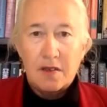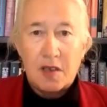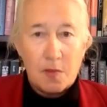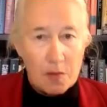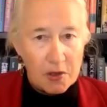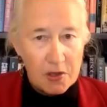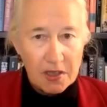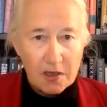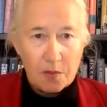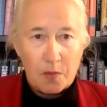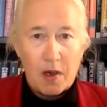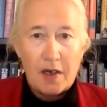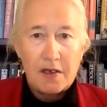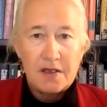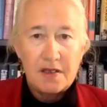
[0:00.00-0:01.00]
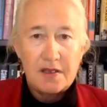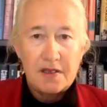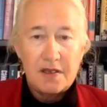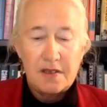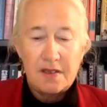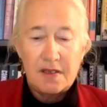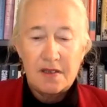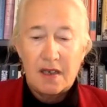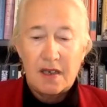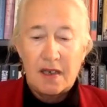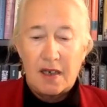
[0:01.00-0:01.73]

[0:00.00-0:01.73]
Commercial processes